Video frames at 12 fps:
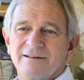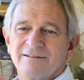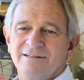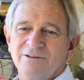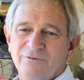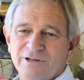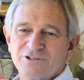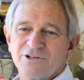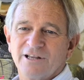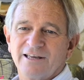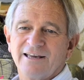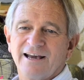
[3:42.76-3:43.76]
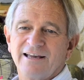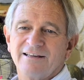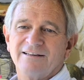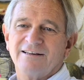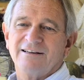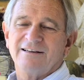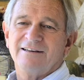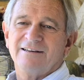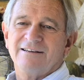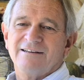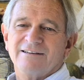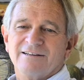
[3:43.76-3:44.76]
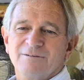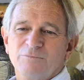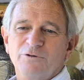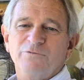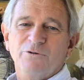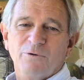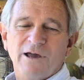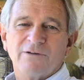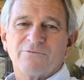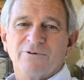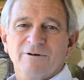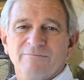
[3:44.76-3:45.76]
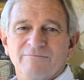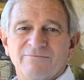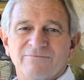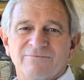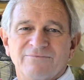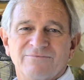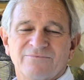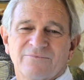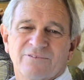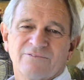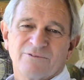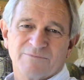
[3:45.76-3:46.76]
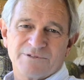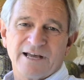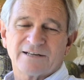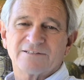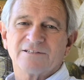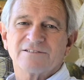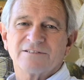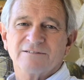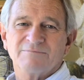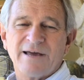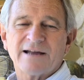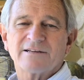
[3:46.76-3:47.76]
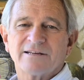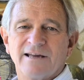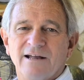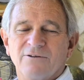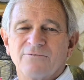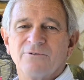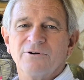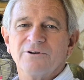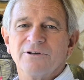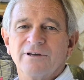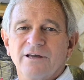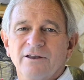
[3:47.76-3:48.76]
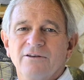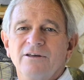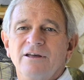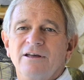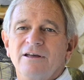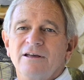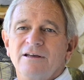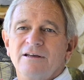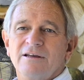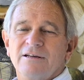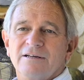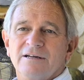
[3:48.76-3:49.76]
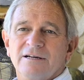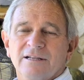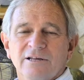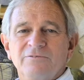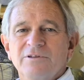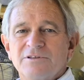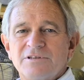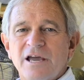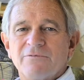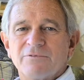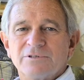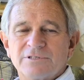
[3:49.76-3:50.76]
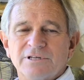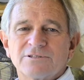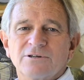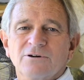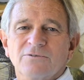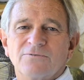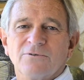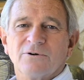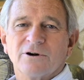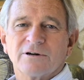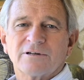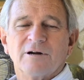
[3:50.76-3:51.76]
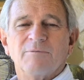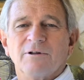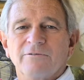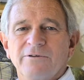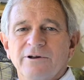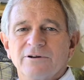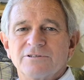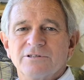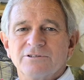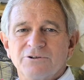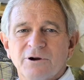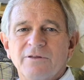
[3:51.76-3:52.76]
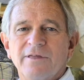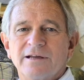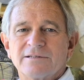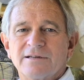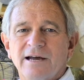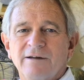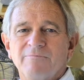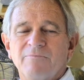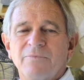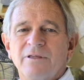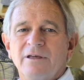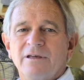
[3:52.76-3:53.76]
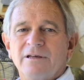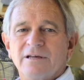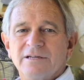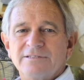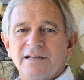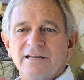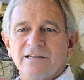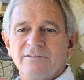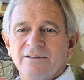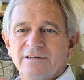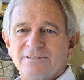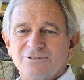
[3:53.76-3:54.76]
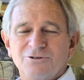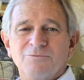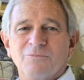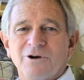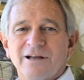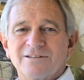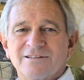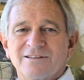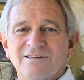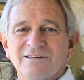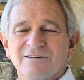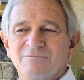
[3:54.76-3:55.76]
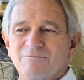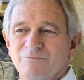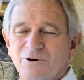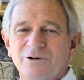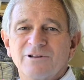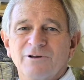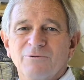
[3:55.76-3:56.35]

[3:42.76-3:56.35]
Eventually, I moved away from Texas and back to California, and lived in San Francisco for a couple of years, and during that time attended the student branch at the Berkeley